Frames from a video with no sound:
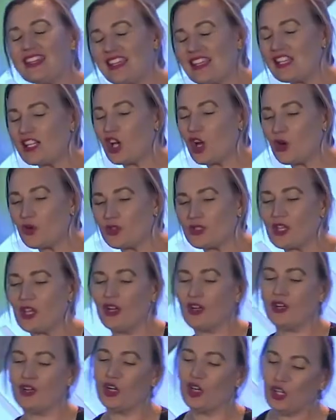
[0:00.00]
It goes
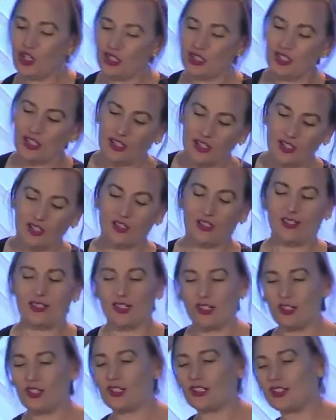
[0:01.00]
hook,
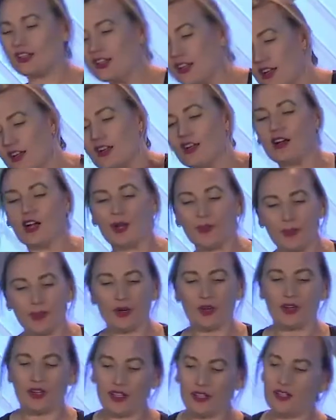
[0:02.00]
hook,
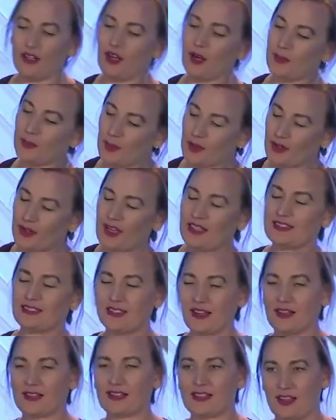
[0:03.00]
uppercut, uppercut,
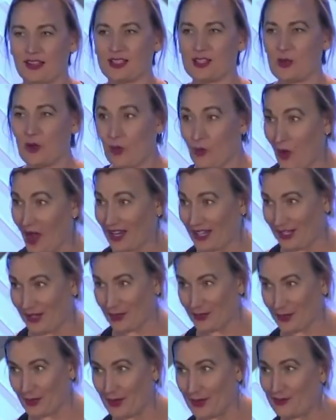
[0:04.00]
duck, duck. So I'll walk you
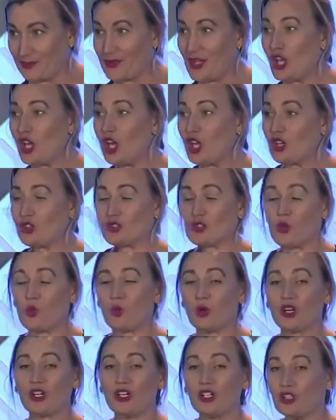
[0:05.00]
through it. So
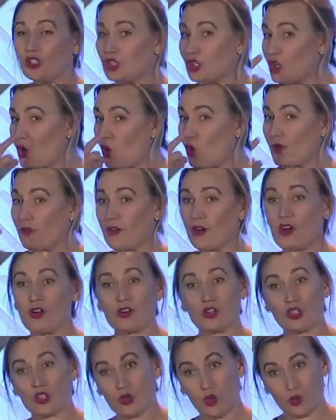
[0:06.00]
we're gonna look over
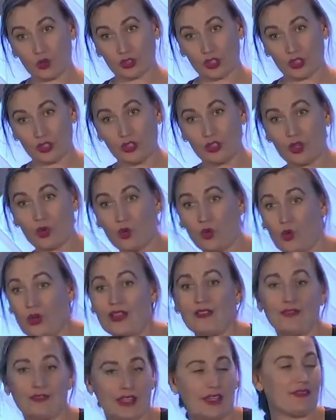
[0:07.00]
our shoulder
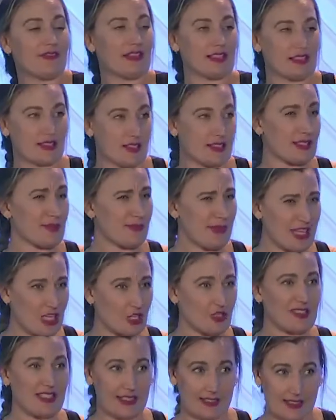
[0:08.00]
if it doesn't make
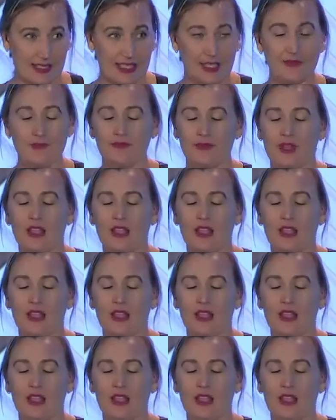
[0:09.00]
you dizzy.